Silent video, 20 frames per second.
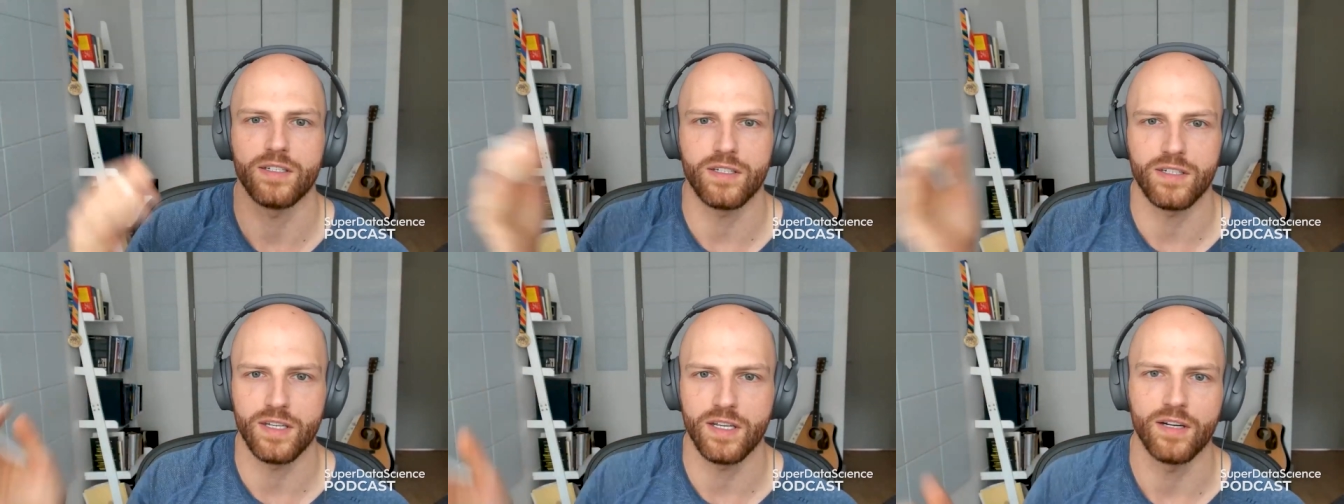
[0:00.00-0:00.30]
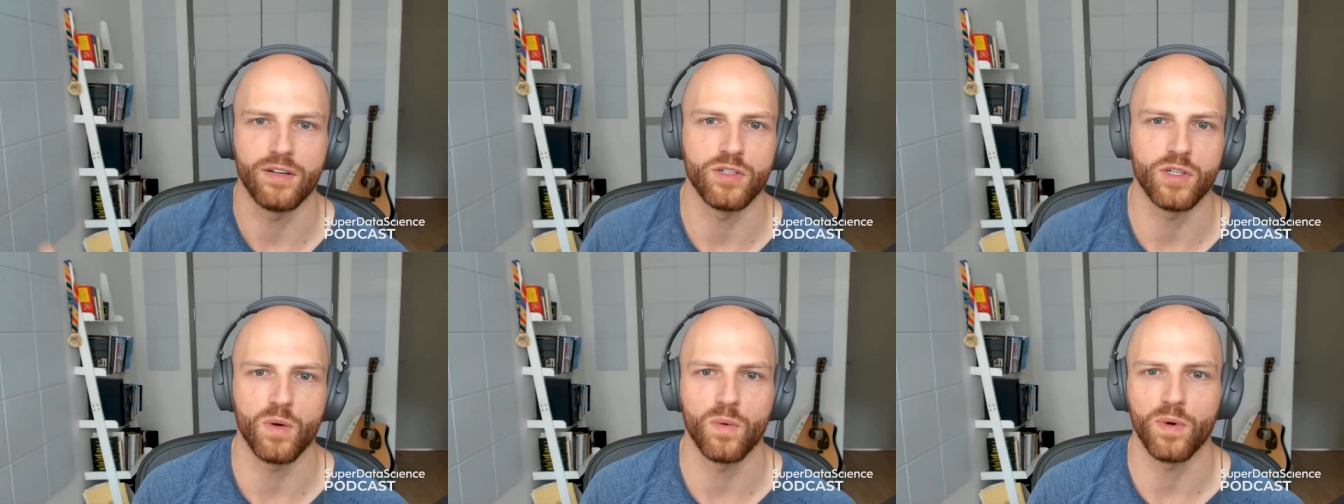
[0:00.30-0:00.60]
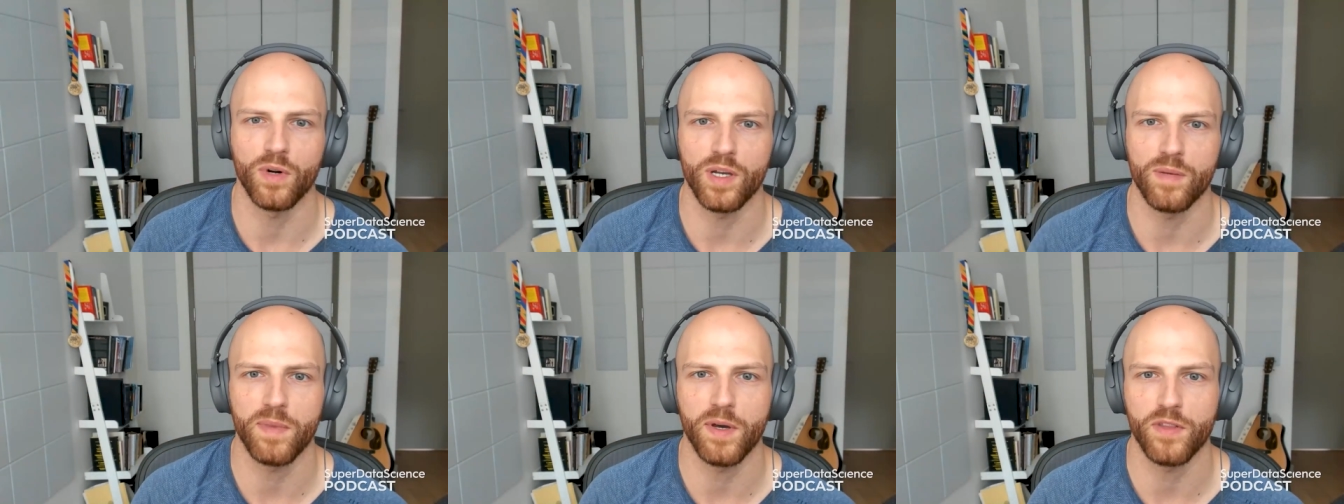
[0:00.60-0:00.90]
you know, don't
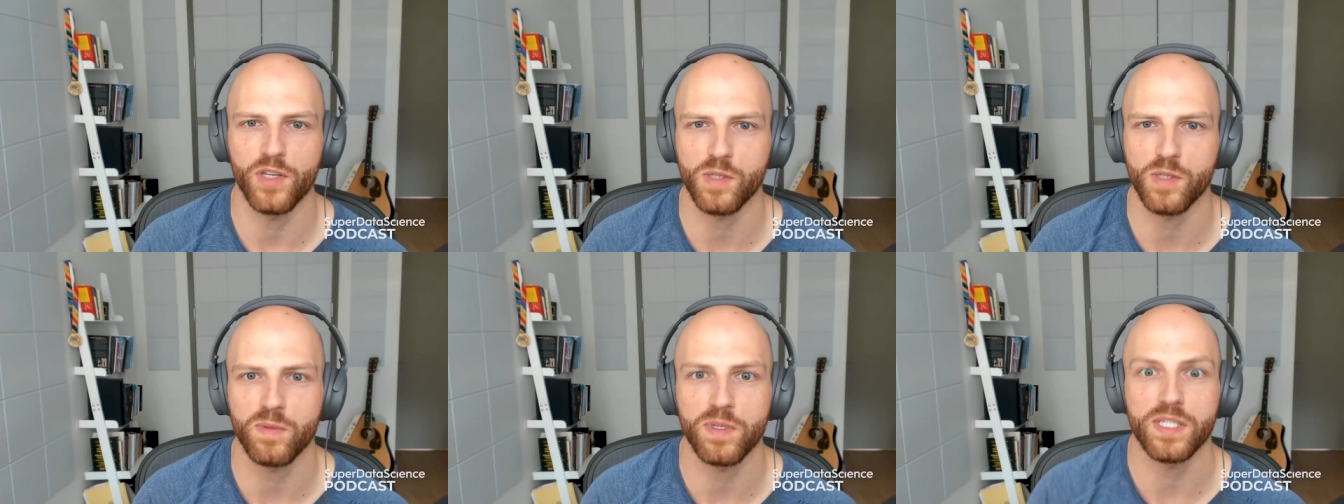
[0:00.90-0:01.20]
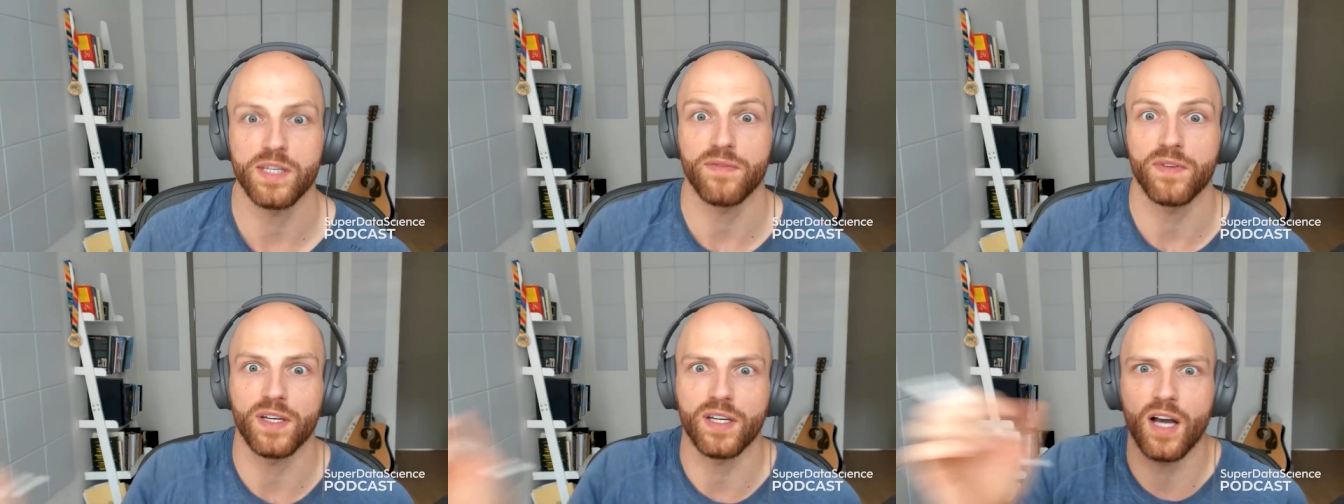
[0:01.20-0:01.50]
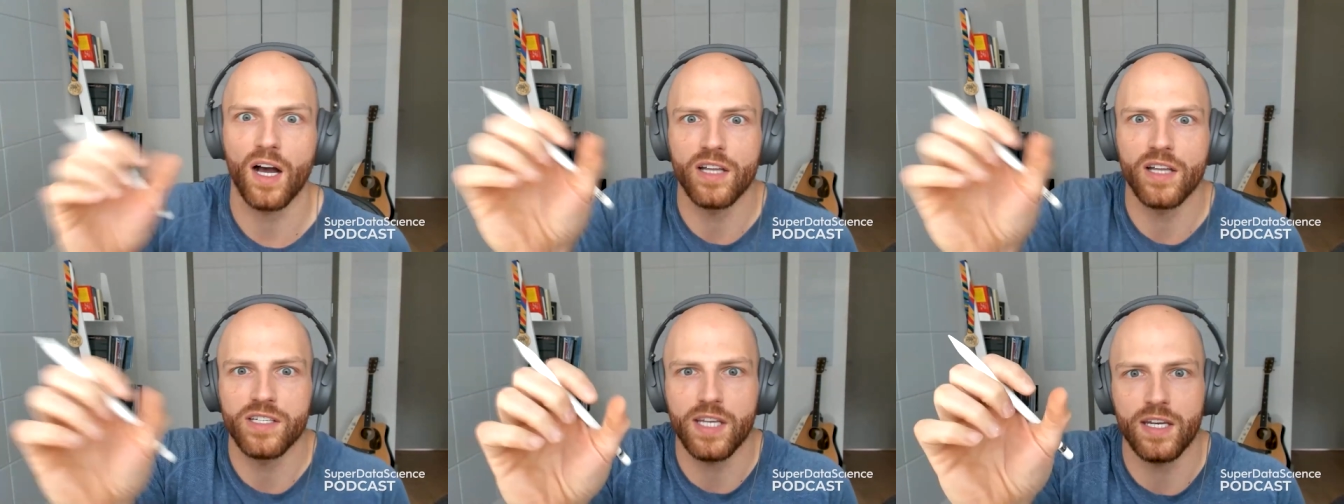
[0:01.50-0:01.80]
worry about the specific
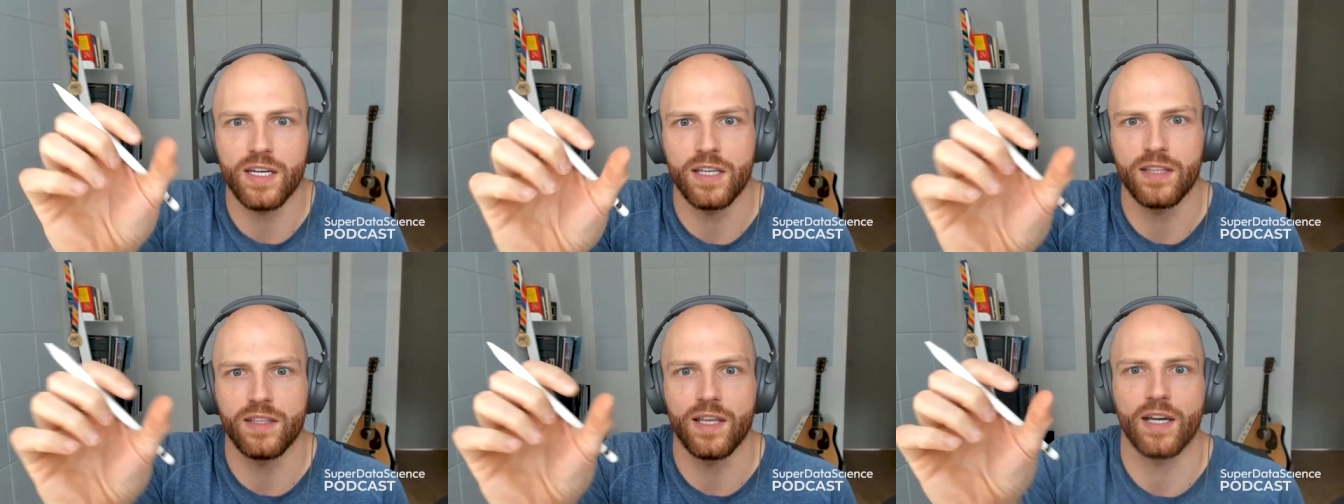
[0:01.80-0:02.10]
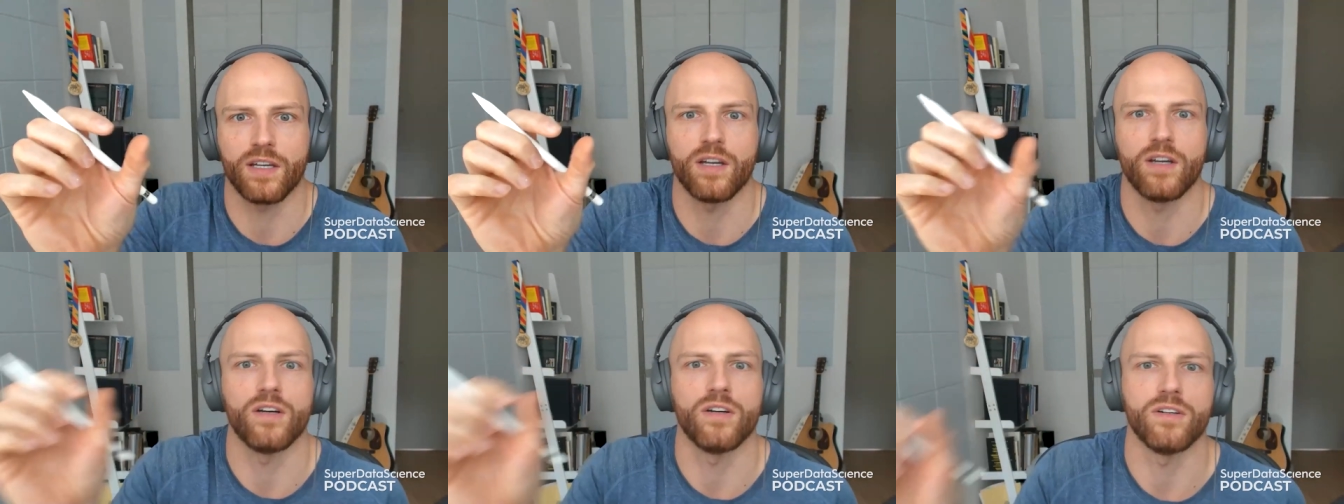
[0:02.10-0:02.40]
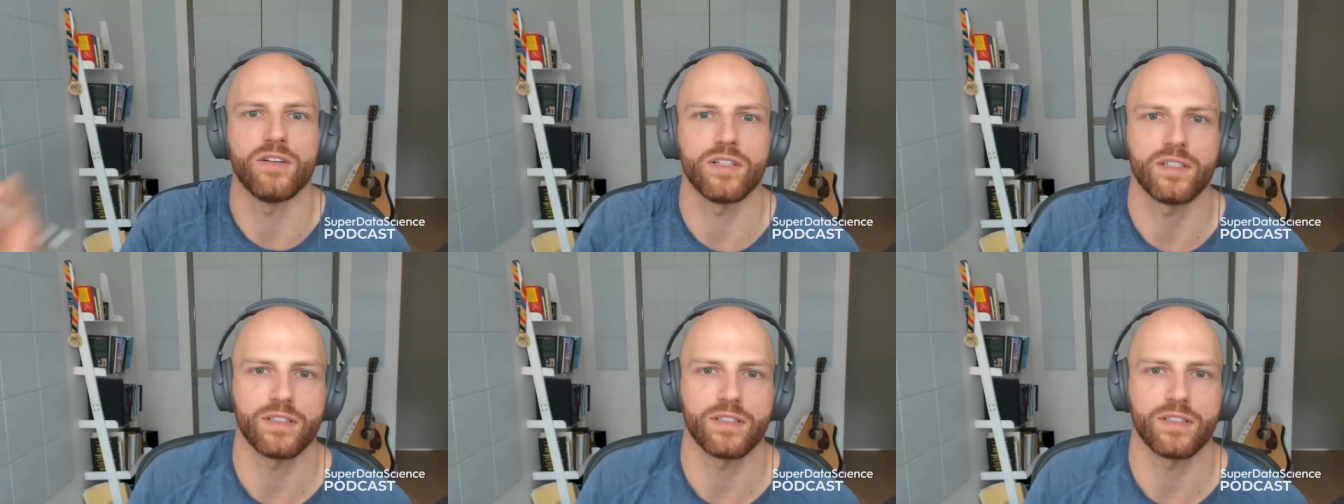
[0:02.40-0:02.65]
content in that code.